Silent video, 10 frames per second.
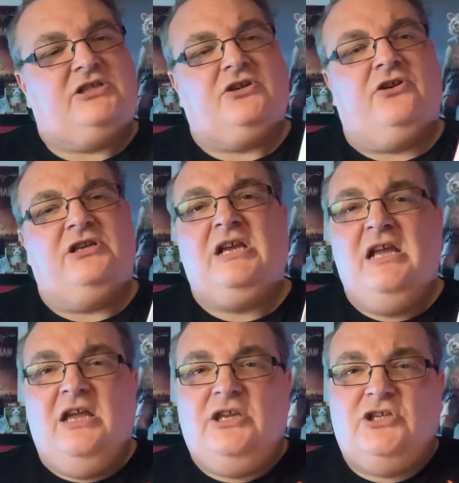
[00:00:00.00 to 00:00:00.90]
side.
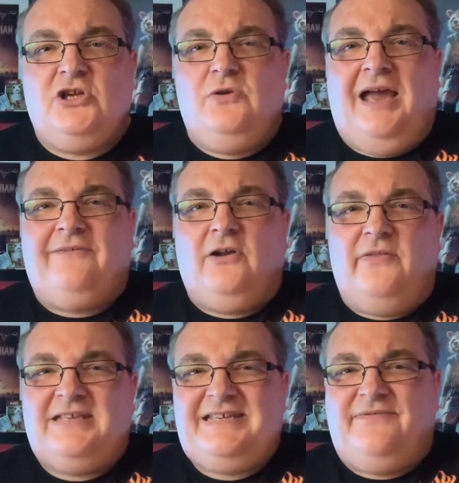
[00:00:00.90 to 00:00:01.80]
You do have like
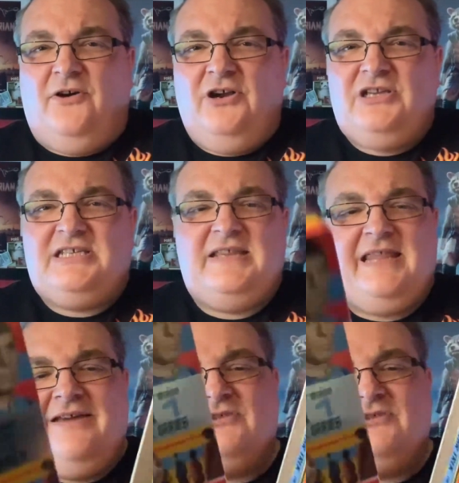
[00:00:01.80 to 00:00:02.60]
the dividers in there